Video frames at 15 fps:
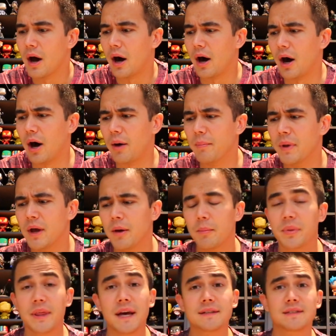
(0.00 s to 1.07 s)

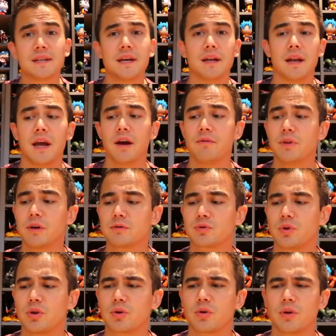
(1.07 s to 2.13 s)
But that's it. Everything was
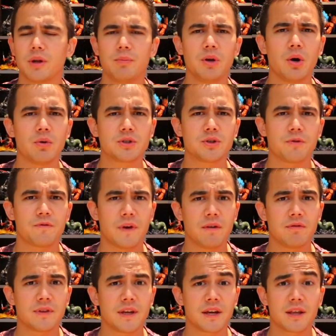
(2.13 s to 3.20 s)
really cool. Let me know what your
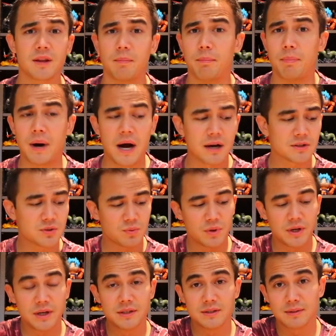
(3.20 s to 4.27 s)
favorite thing in the box
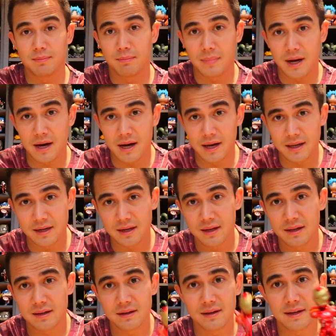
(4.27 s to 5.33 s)
was. Mine,
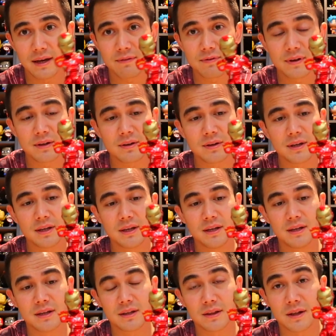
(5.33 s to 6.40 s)

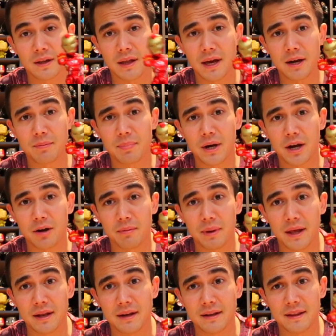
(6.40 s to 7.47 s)
definitely the light up Iron
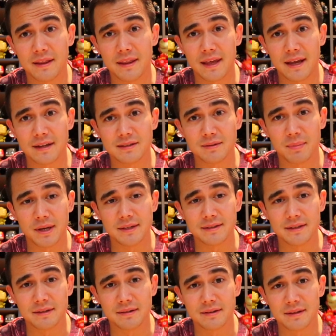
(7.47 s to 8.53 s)
Man. That is
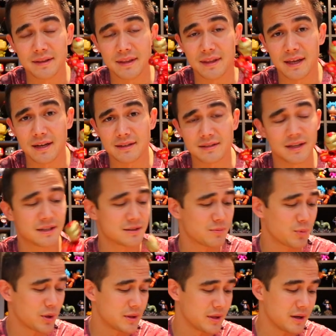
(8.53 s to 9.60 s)
amazing. That is awesome
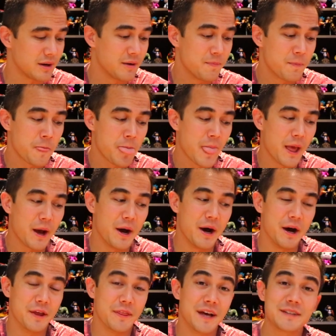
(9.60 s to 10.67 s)
right there.
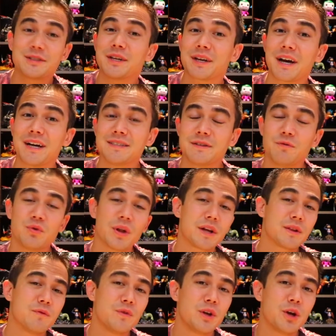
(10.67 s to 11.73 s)
That's it, guys. If you
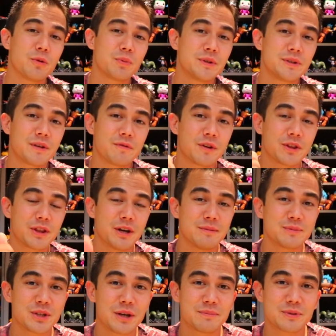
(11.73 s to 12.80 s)
liked the video, please give it a
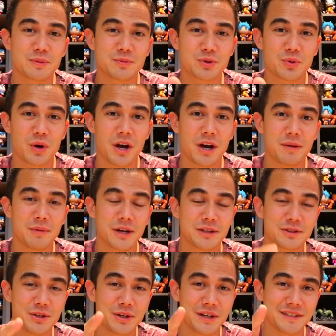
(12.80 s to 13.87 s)
thumbs up, subscribe, and I'll
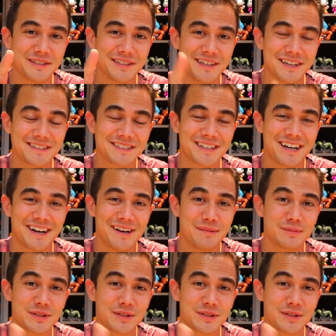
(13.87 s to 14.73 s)
see you guys next time.